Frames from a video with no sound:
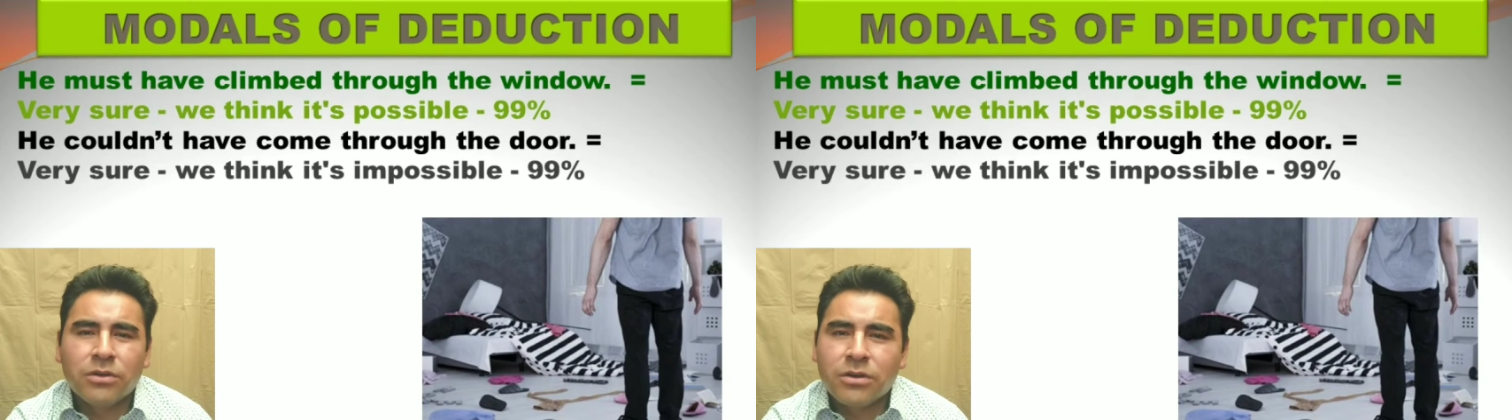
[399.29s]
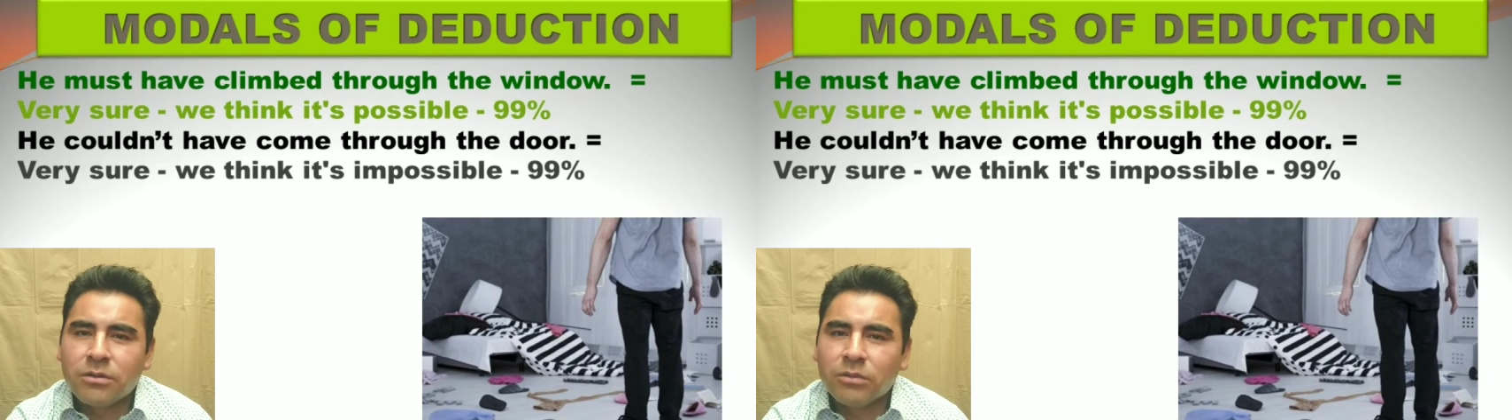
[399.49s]

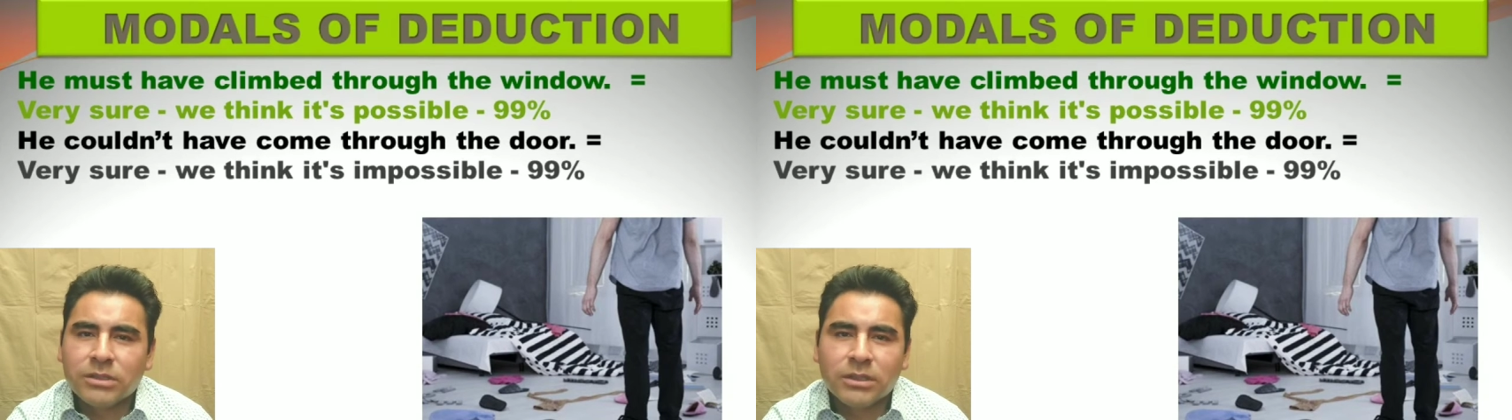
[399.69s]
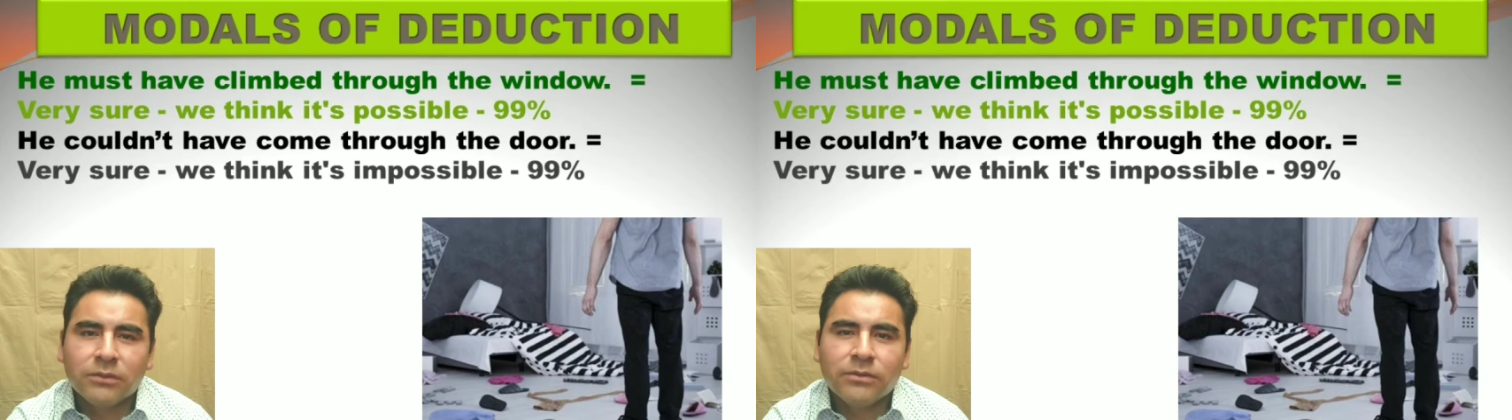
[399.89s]
door
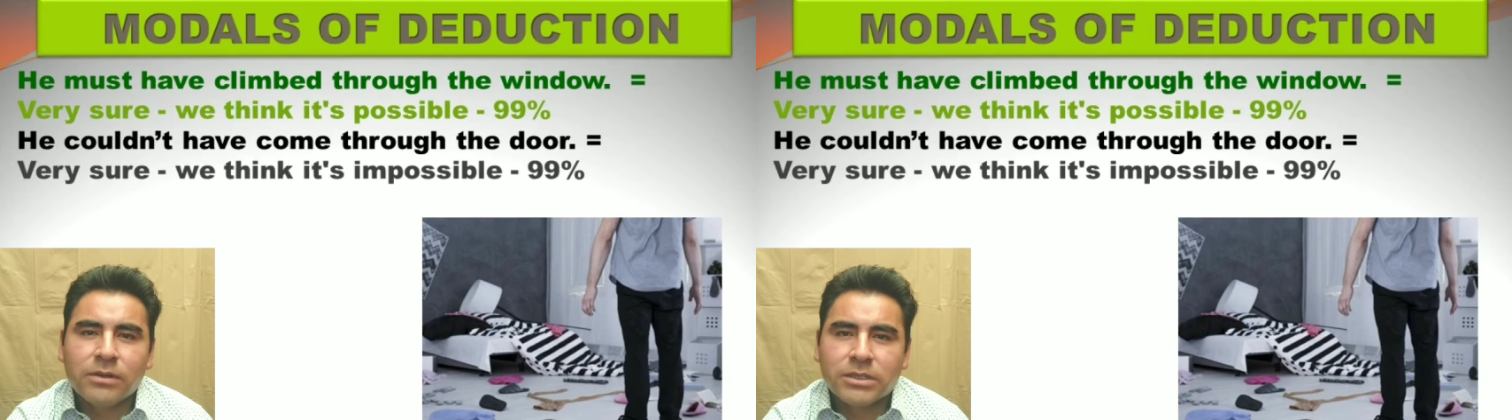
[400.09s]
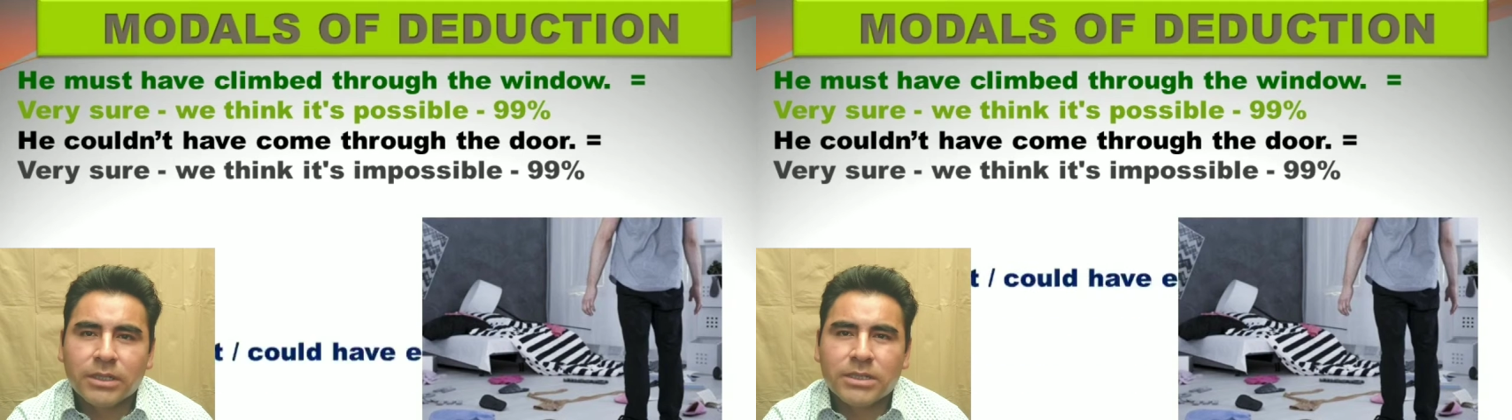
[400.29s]
was not
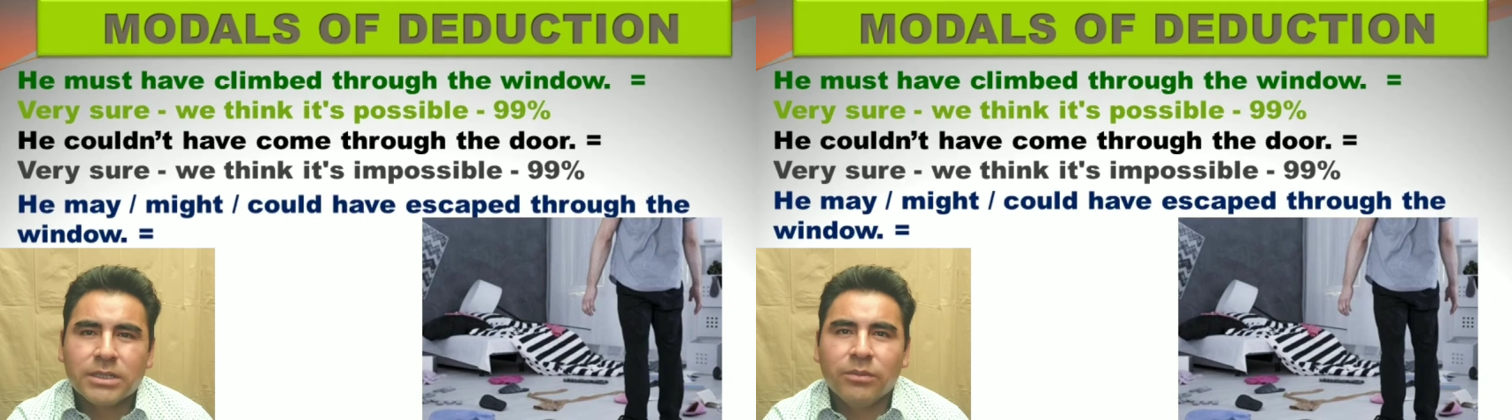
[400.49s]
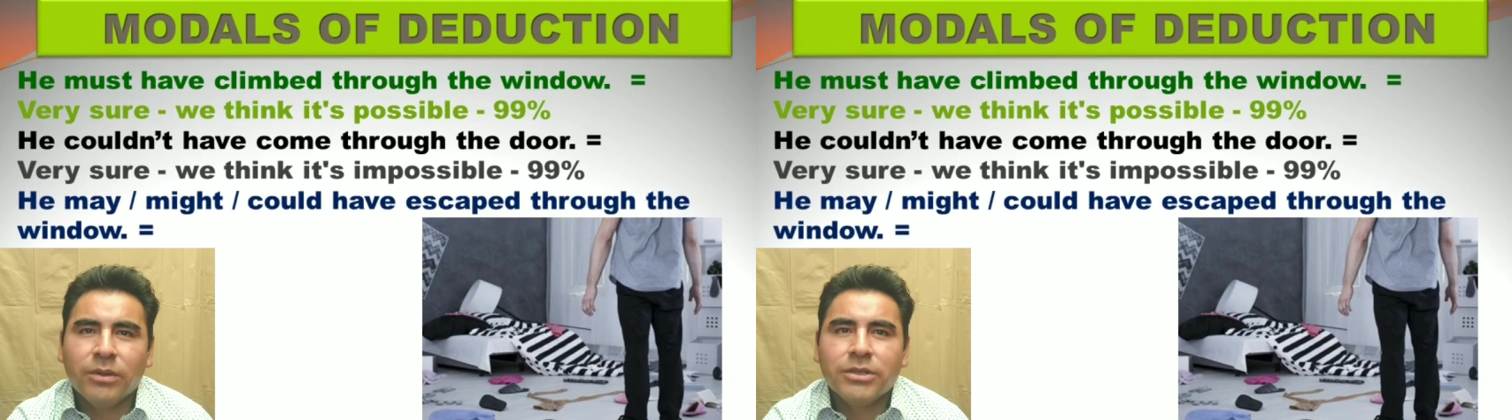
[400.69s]
forced,
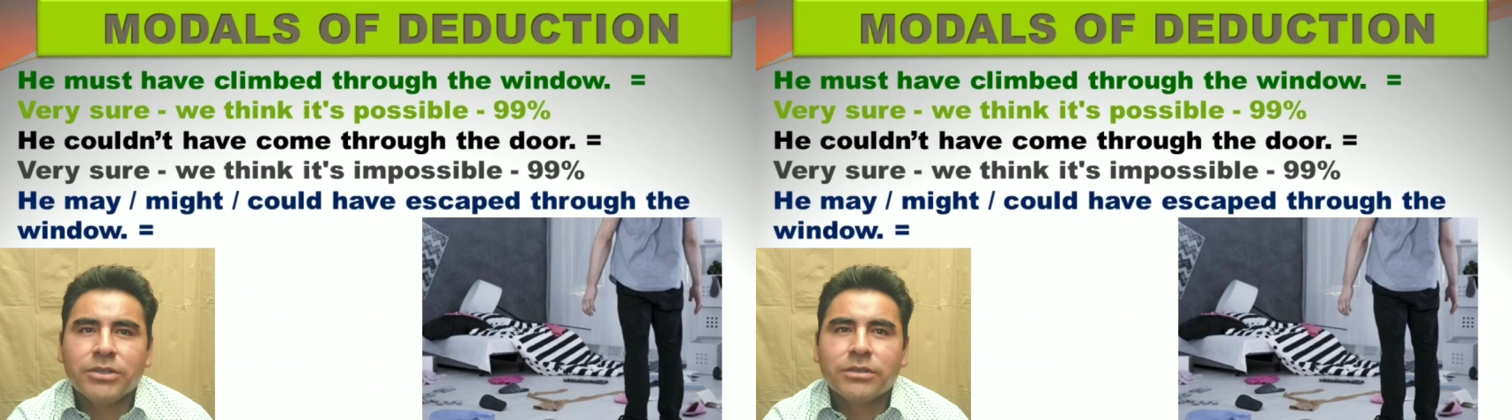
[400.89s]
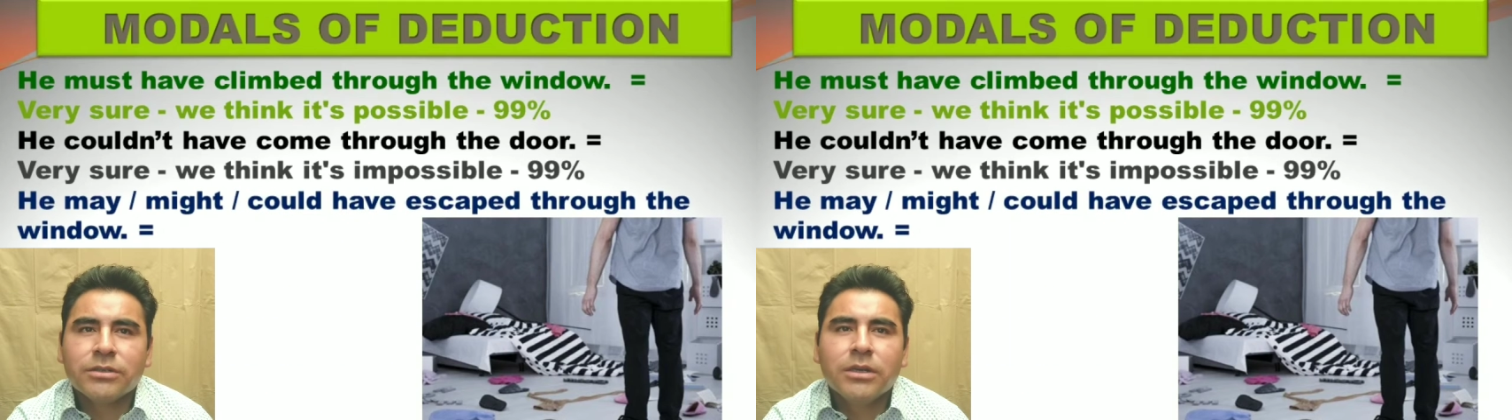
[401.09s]
as I
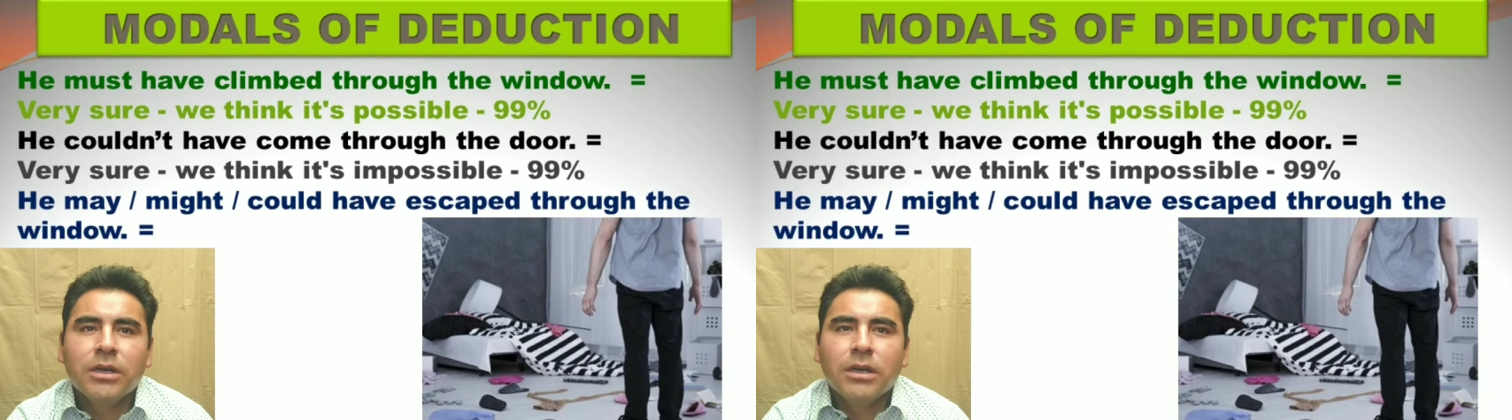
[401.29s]
mentioned.